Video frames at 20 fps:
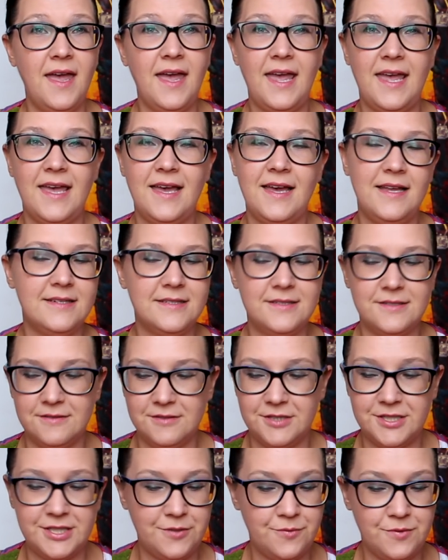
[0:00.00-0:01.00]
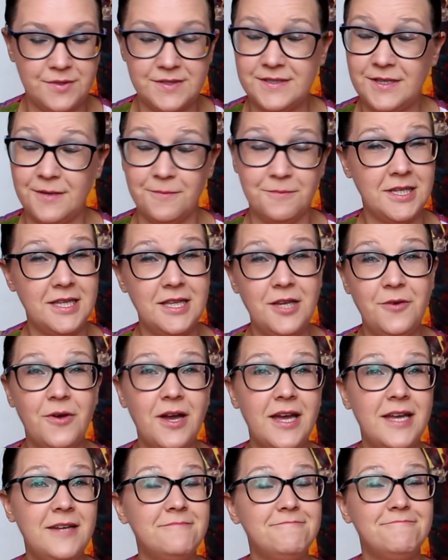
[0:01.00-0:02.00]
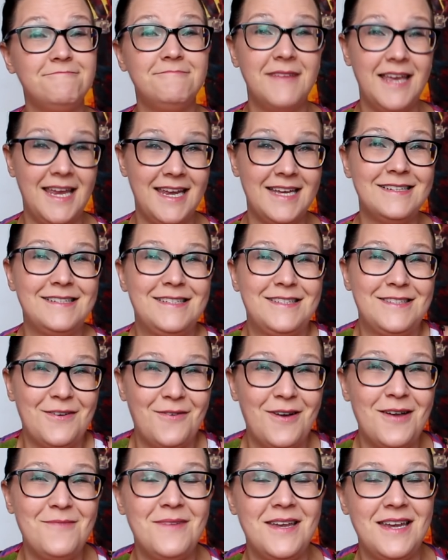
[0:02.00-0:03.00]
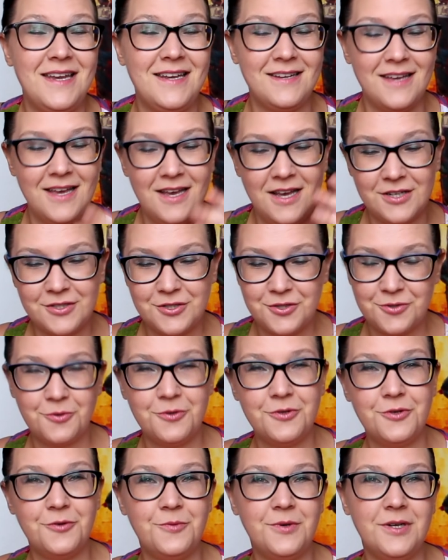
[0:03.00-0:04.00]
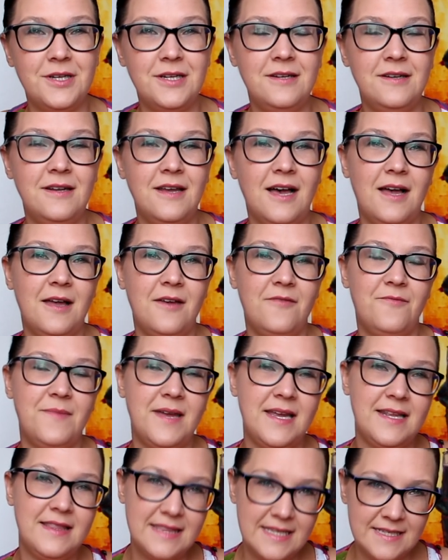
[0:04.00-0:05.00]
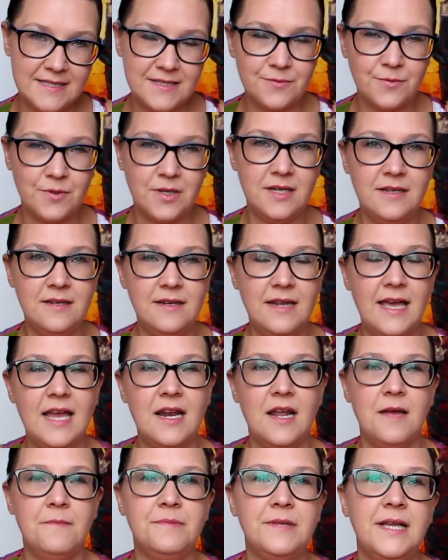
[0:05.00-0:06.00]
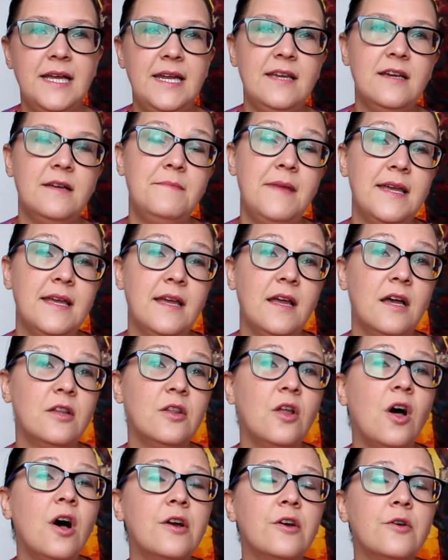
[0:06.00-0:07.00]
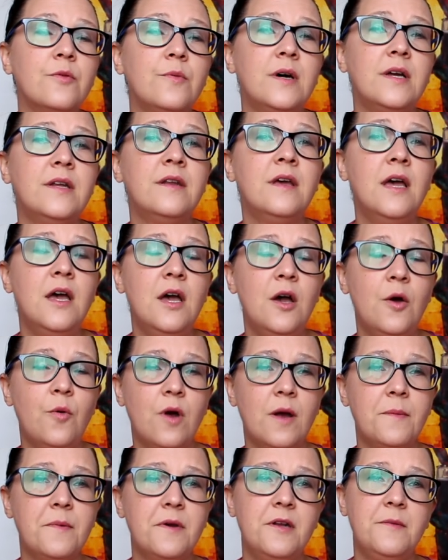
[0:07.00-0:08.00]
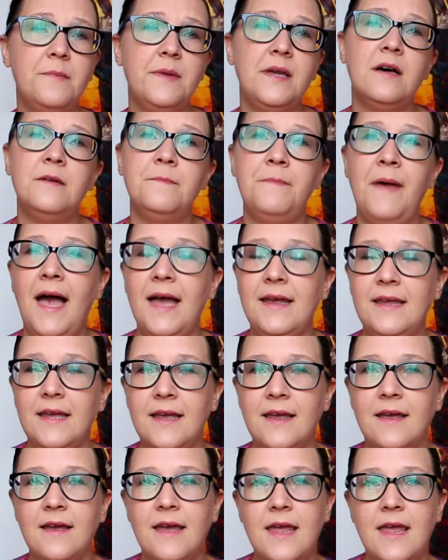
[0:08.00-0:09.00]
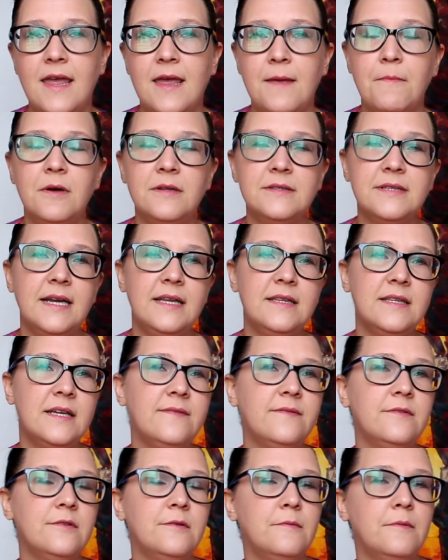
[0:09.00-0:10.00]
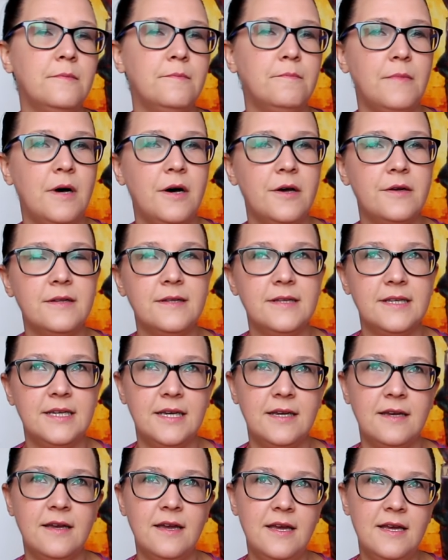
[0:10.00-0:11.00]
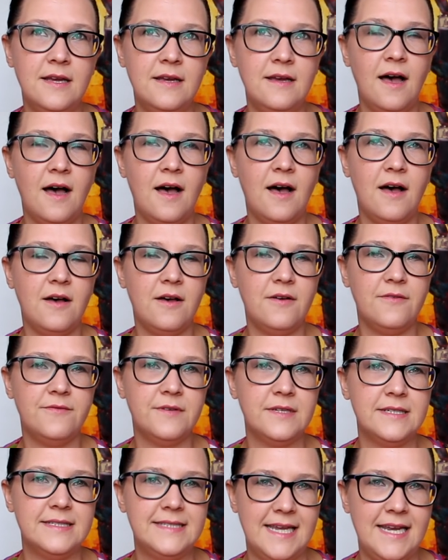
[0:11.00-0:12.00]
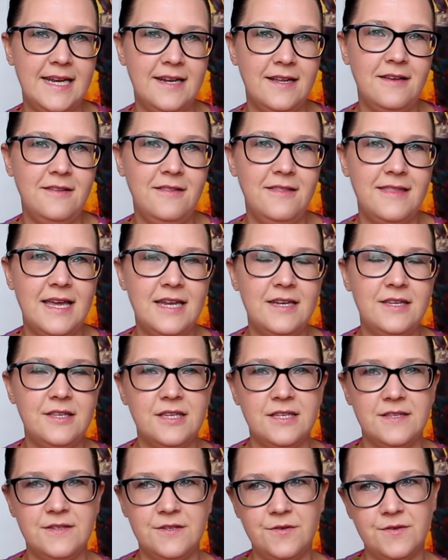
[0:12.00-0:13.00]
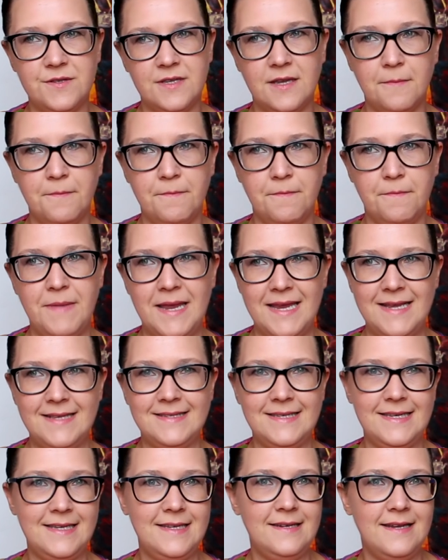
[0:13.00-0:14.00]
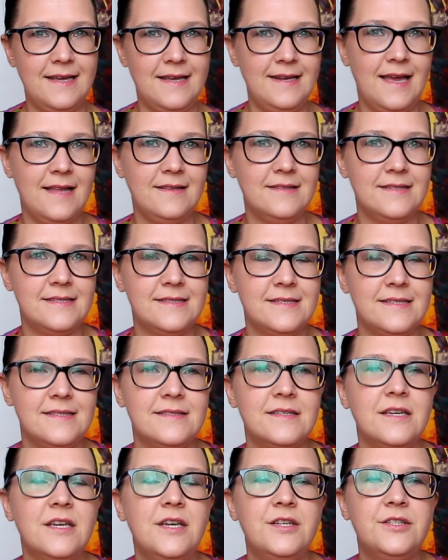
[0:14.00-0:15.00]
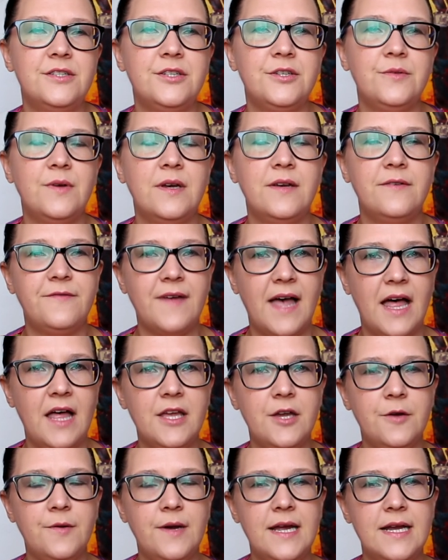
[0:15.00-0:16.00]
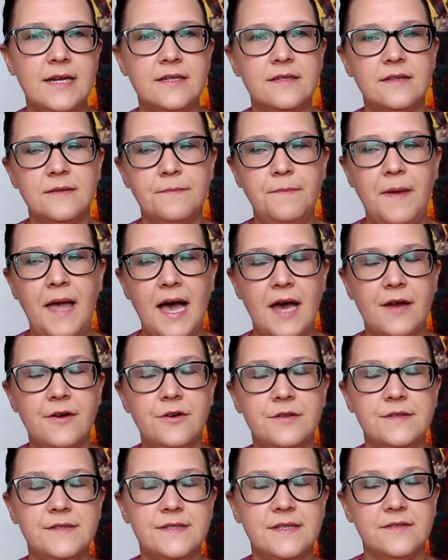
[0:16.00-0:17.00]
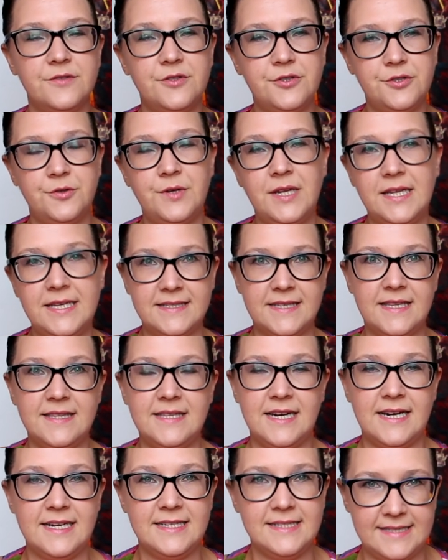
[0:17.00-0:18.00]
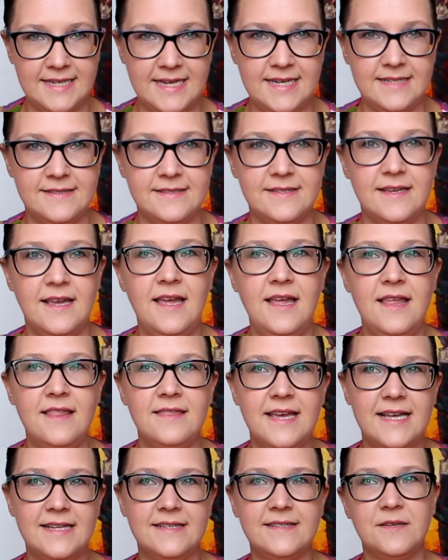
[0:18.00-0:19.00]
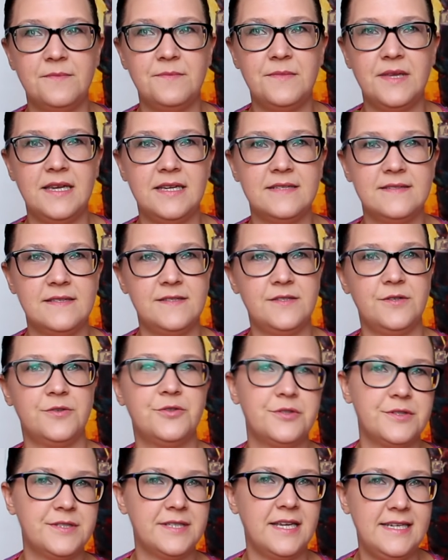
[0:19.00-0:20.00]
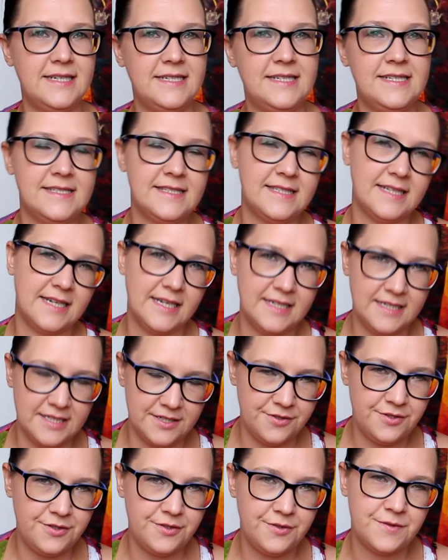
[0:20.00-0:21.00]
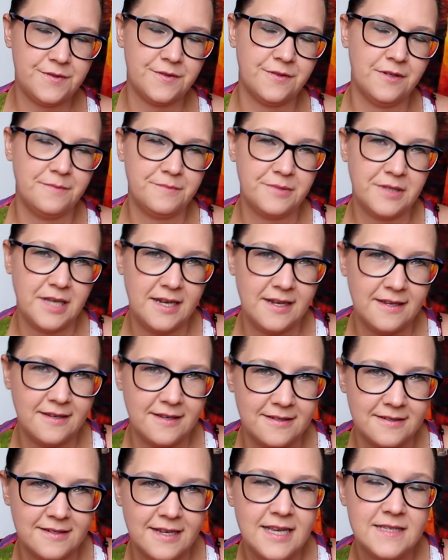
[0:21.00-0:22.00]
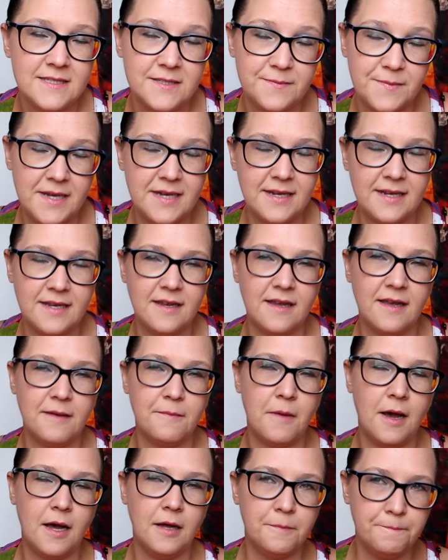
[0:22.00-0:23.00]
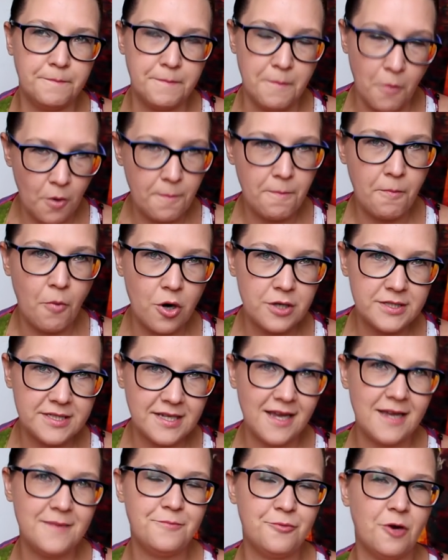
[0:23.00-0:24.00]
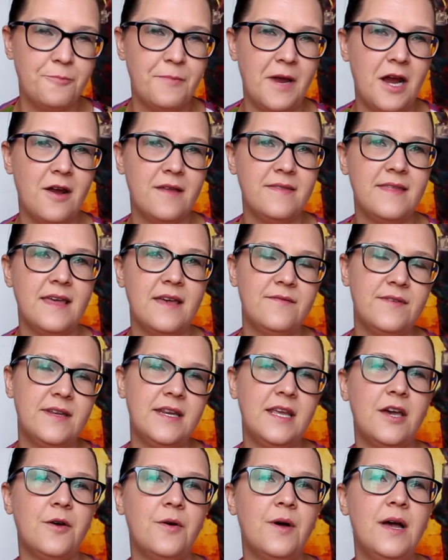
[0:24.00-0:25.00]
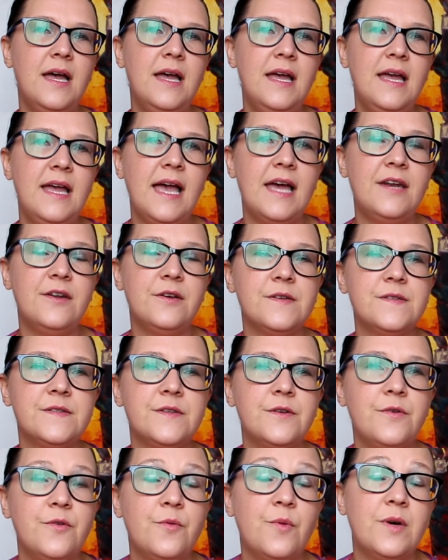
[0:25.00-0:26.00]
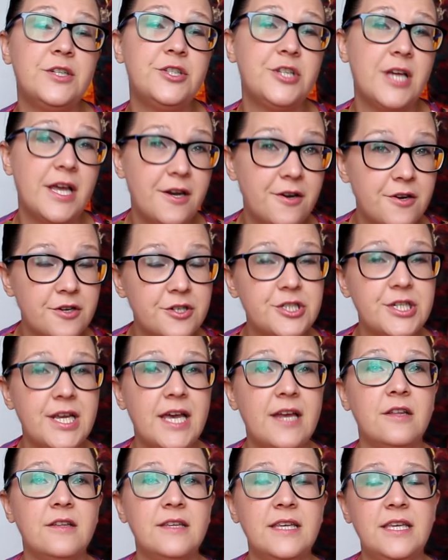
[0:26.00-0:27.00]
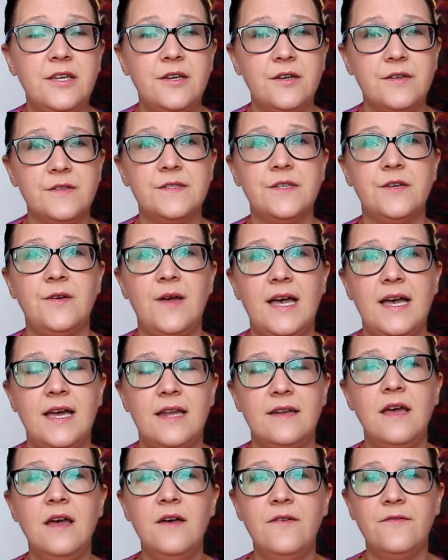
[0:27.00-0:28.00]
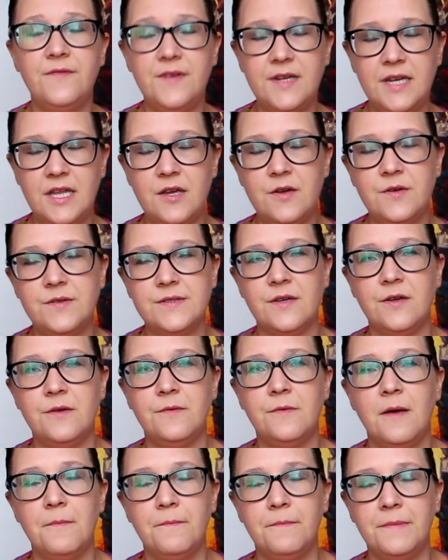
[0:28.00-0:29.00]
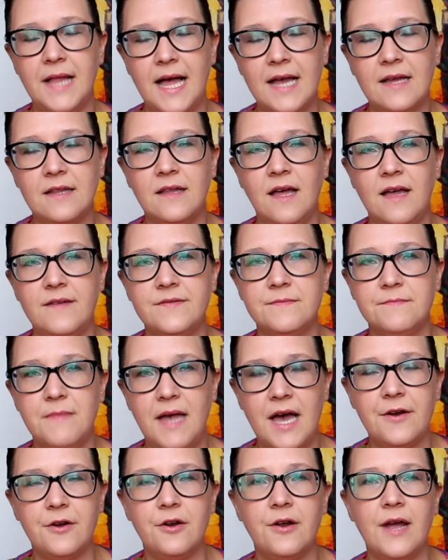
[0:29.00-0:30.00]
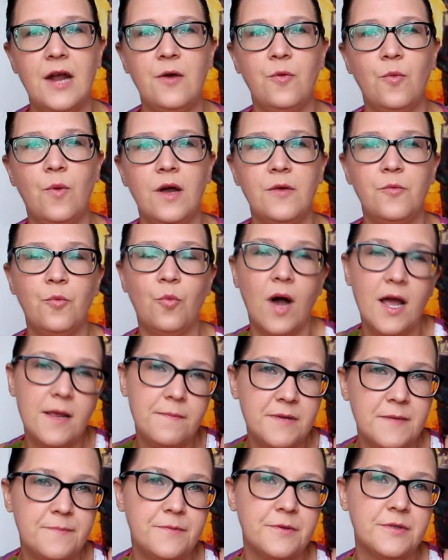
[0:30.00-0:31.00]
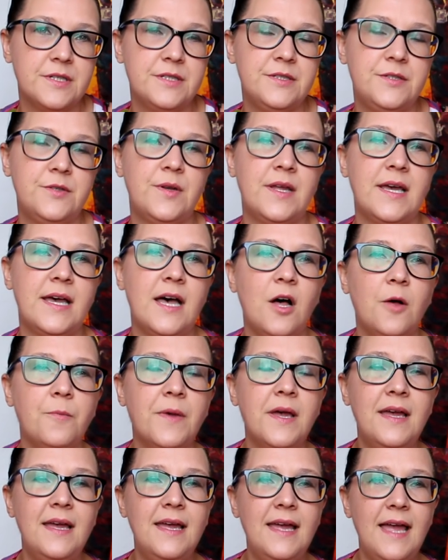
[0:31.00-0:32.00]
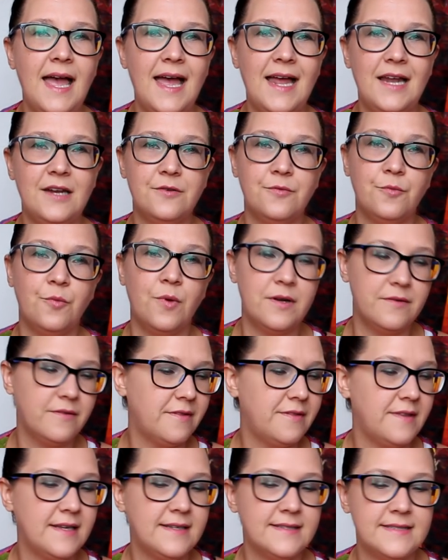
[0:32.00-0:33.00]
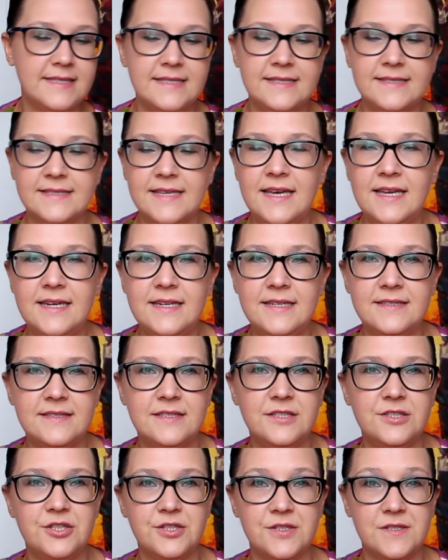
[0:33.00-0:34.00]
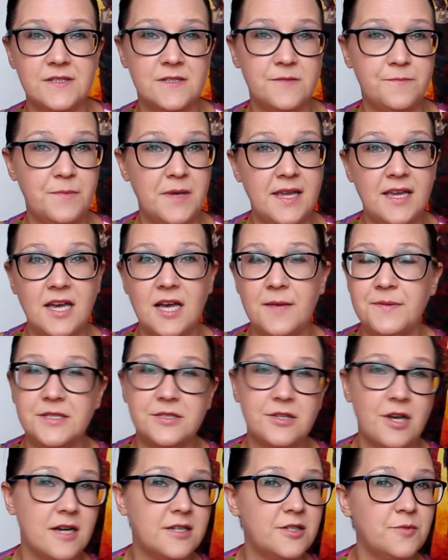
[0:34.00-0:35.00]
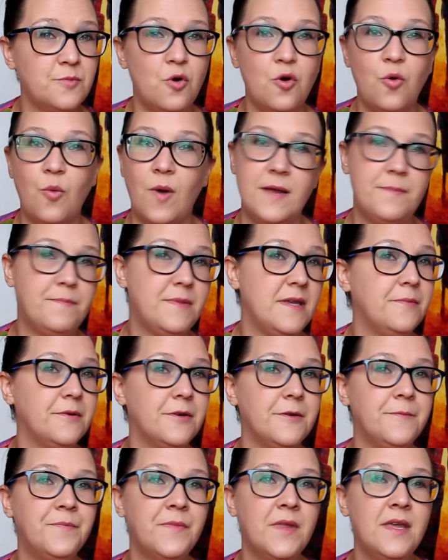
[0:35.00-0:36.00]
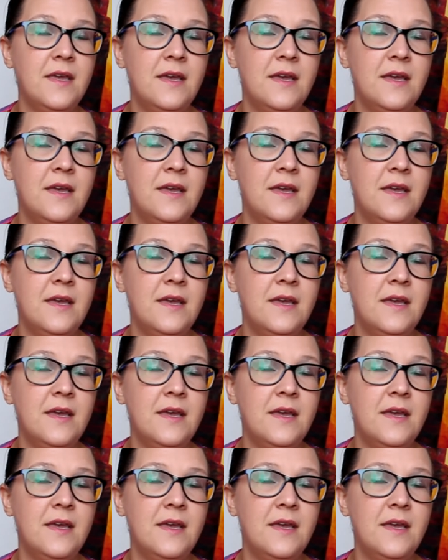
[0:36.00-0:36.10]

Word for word: And she was completely right. And so I made a shorter one, I've made this one, and I'm planning on making a longer one where I'm going to be unpacking a multi-level modeling of data that is using Bayesian analysis to evaluate the patterns of shootings in the United States. That is something as a social scientist that I can do, so I'm planning on spending more time preparing that video. And also the One Janitor channel, he also had videos on Black Lives Matter and what white people can do to help. And one of the things he said is to just speak up and talk to more white people.